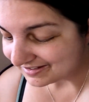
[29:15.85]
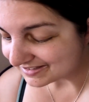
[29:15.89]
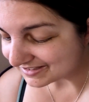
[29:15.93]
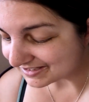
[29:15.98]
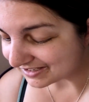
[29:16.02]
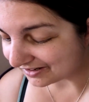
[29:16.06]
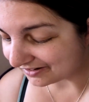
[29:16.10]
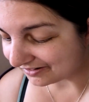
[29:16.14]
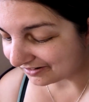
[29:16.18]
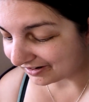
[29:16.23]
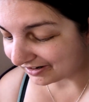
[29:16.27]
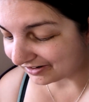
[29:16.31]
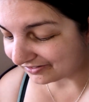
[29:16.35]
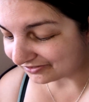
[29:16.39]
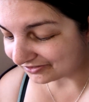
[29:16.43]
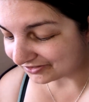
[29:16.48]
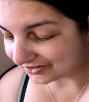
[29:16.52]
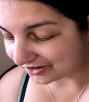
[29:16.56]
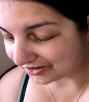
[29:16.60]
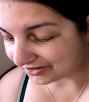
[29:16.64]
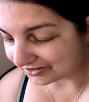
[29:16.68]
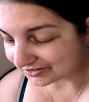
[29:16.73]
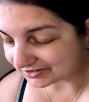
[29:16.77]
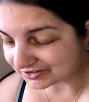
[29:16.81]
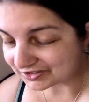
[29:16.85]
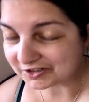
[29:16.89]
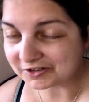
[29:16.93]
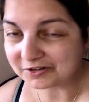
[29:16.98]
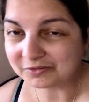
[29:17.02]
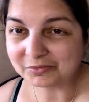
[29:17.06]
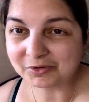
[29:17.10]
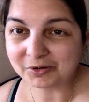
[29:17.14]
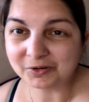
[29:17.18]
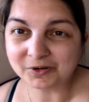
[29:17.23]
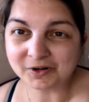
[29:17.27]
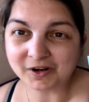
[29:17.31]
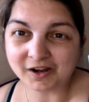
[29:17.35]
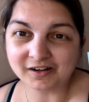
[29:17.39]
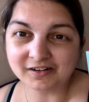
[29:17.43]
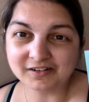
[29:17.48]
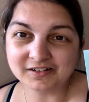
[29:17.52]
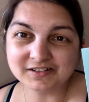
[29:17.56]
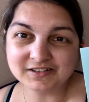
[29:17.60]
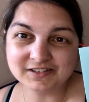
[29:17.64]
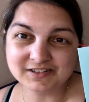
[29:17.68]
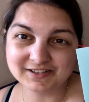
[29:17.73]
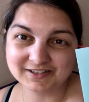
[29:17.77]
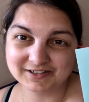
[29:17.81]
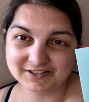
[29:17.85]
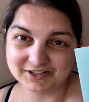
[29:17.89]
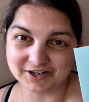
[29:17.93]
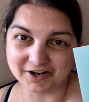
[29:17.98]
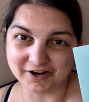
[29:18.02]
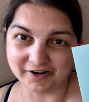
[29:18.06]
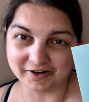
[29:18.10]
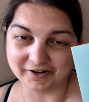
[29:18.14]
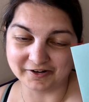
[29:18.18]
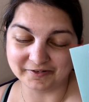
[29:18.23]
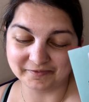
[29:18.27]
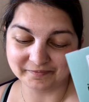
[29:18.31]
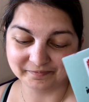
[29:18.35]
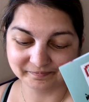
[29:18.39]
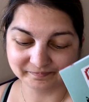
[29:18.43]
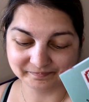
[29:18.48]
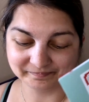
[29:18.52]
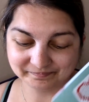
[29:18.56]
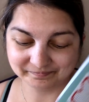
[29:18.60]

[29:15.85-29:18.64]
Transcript: So I've got two more colours to do,